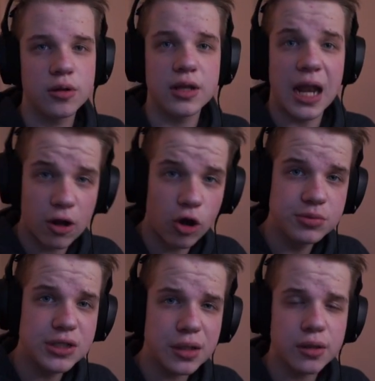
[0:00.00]
like
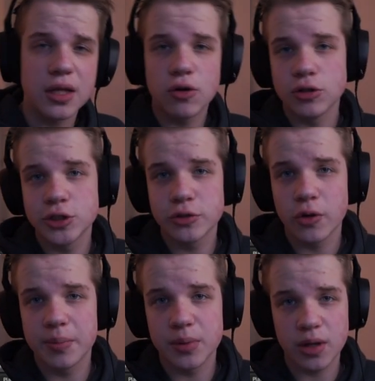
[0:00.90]
objects, they don't show
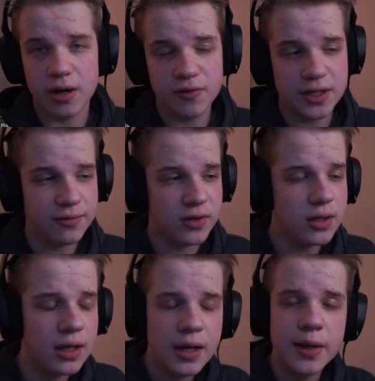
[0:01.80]
up inside of Eevee,